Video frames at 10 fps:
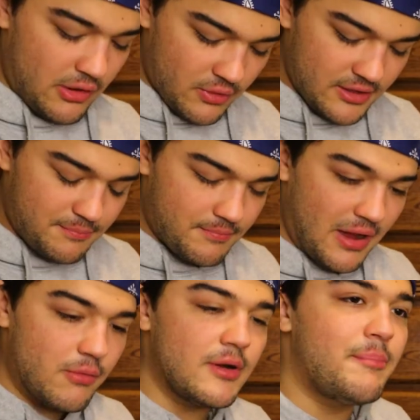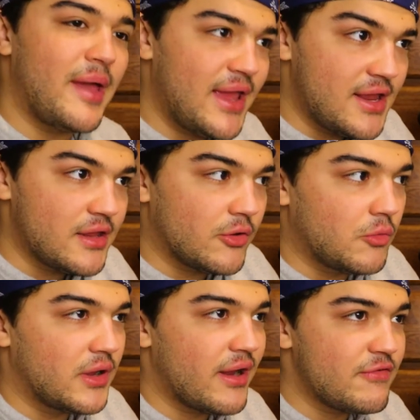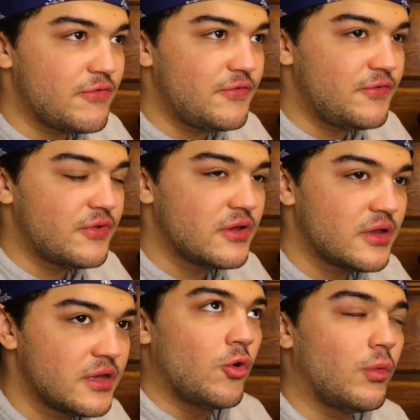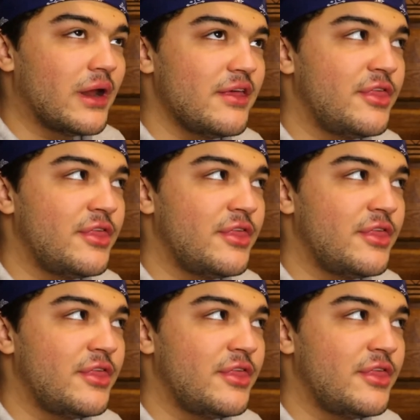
I want to paint what I think of when